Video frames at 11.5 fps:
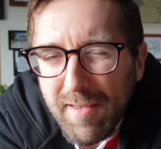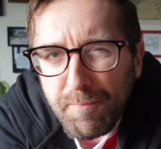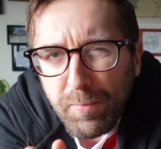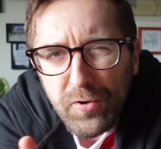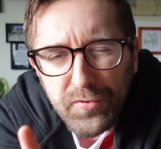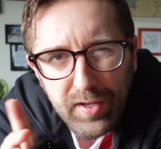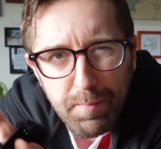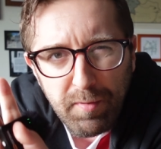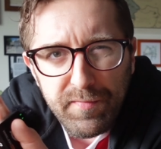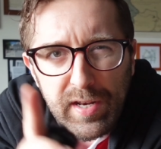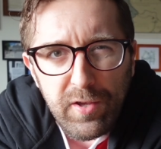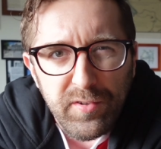I've produced a couple of
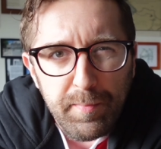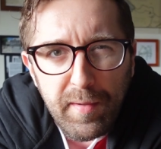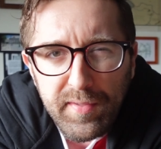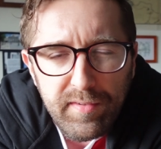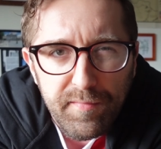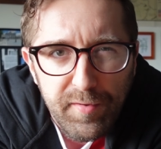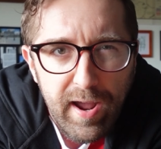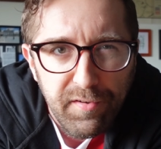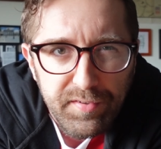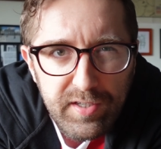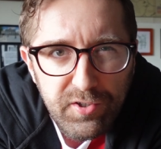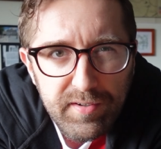videos about this if you're
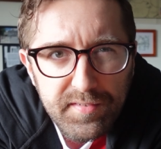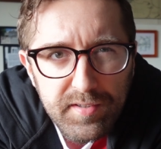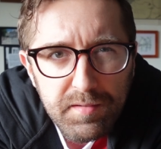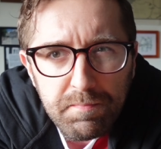actually interested.